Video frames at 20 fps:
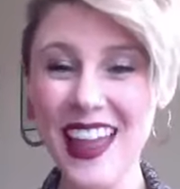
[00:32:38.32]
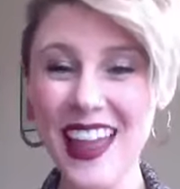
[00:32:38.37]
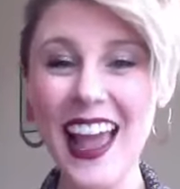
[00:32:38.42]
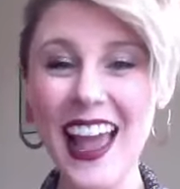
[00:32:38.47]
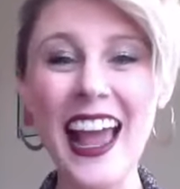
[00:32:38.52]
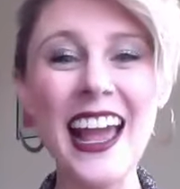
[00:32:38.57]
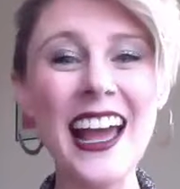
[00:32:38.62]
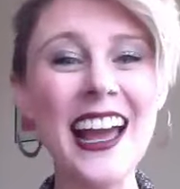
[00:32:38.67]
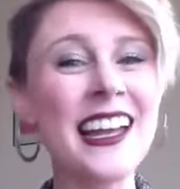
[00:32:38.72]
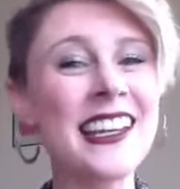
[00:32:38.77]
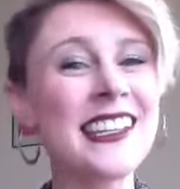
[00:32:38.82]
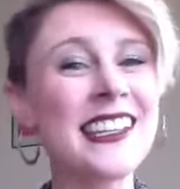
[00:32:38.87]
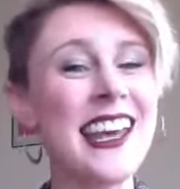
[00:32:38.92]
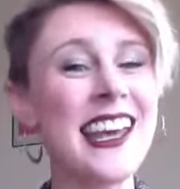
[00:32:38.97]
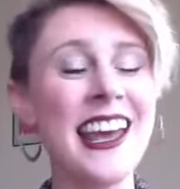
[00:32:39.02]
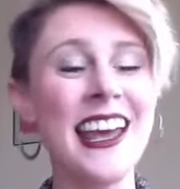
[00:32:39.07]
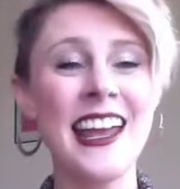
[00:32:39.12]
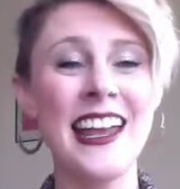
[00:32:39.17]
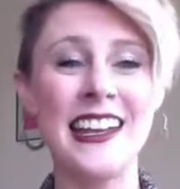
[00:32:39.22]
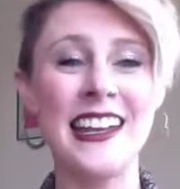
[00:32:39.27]
And
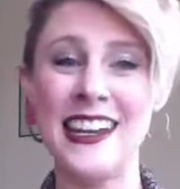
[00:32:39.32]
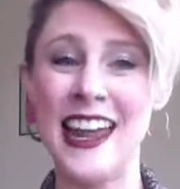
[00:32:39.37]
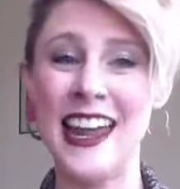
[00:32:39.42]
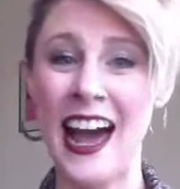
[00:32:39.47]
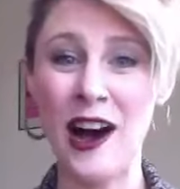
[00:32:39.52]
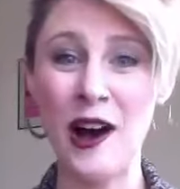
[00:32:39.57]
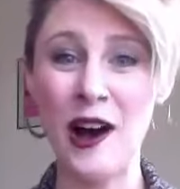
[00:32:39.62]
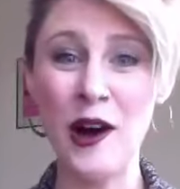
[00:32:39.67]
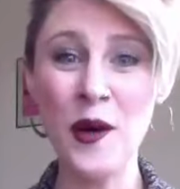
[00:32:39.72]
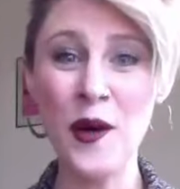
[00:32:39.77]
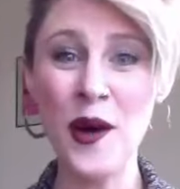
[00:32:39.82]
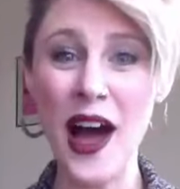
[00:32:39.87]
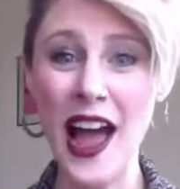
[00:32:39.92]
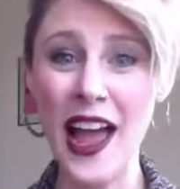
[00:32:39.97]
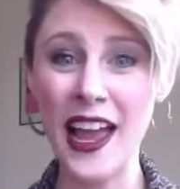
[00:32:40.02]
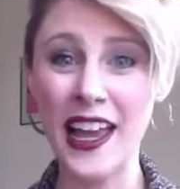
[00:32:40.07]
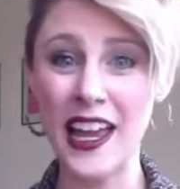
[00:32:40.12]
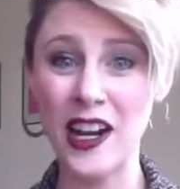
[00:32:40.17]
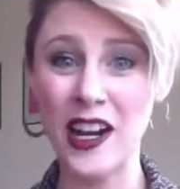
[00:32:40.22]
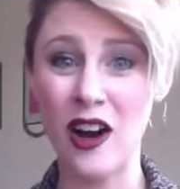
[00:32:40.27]
now
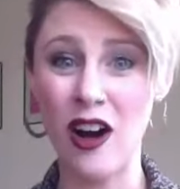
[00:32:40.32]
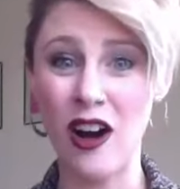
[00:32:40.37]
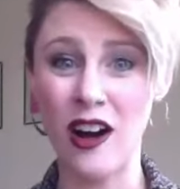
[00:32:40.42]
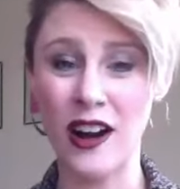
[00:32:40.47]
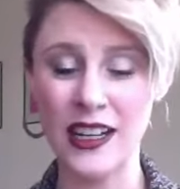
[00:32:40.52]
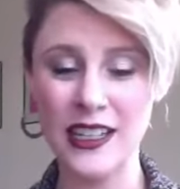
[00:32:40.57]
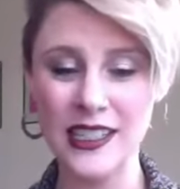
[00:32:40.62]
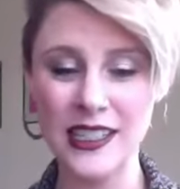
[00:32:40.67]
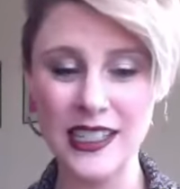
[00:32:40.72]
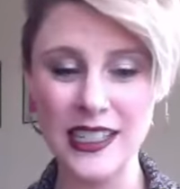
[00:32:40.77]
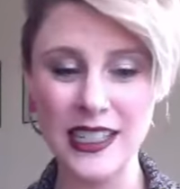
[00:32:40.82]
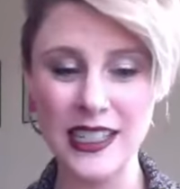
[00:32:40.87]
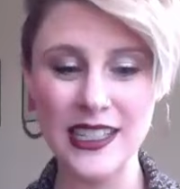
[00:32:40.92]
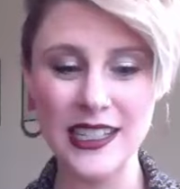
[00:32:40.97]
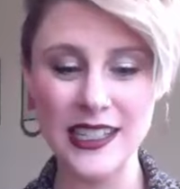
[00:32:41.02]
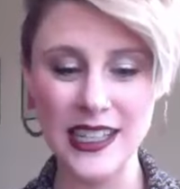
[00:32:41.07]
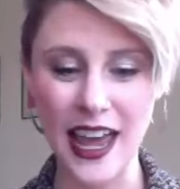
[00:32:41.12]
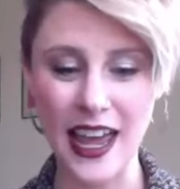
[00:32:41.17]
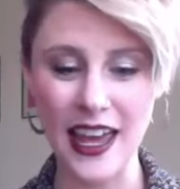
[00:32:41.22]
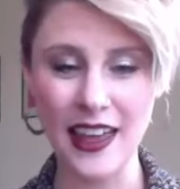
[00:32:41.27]
I can honestly
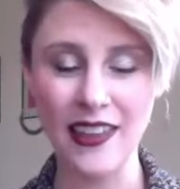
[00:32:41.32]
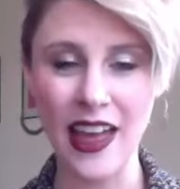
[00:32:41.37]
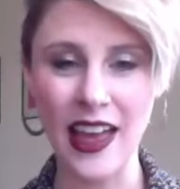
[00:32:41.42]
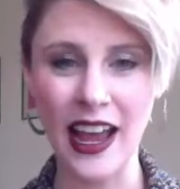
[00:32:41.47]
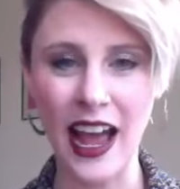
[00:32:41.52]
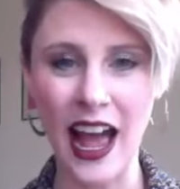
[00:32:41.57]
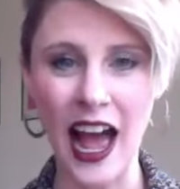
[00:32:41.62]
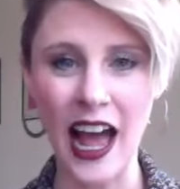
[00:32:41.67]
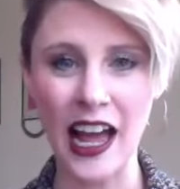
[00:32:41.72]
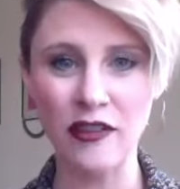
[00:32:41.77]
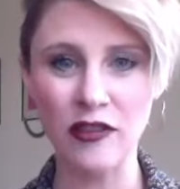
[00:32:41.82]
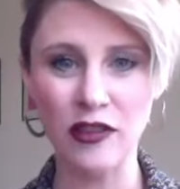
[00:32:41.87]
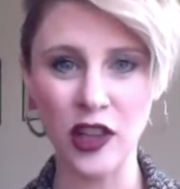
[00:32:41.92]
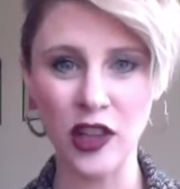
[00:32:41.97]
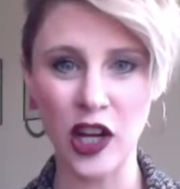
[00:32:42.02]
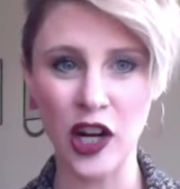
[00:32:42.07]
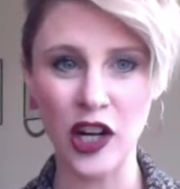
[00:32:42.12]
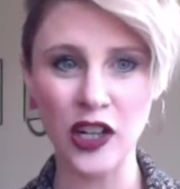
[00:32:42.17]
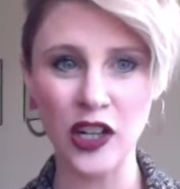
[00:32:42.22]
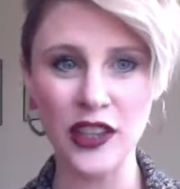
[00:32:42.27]
say, like, I've
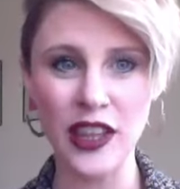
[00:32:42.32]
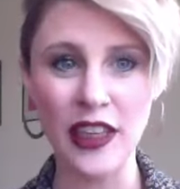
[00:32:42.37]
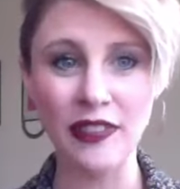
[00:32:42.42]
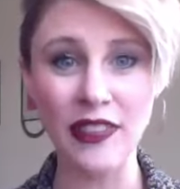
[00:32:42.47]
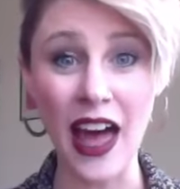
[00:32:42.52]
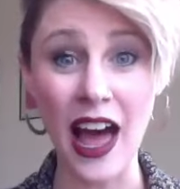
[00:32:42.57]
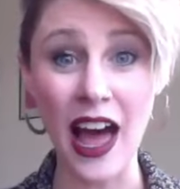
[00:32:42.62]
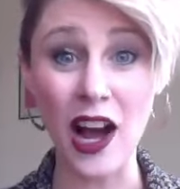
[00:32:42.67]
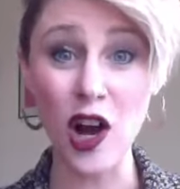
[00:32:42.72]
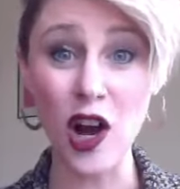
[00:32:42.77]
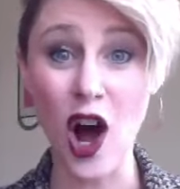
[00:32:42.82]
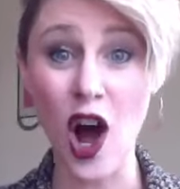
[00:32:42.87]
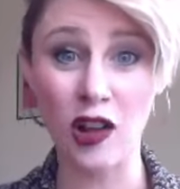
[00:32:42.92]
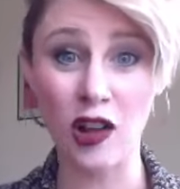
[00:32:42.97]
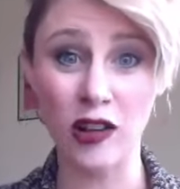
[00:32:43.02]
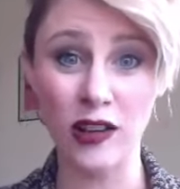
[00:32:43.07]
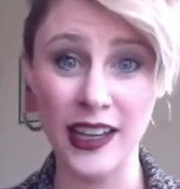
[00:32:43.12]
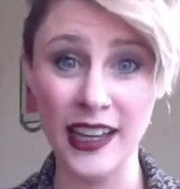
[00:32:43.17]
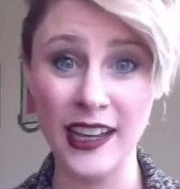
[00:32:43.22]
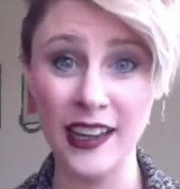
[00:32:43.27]
learned that
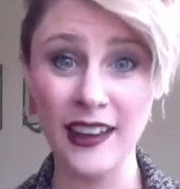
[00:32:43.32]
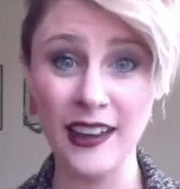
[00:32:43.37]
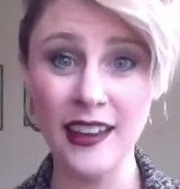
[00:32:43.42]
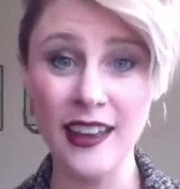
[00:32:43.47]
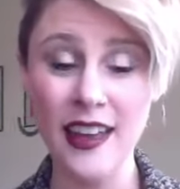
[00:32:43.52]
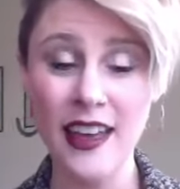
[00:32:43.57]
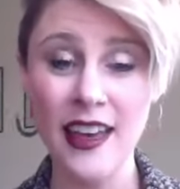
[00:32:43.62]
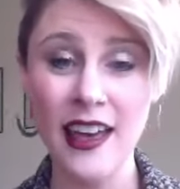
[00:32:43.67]
calling,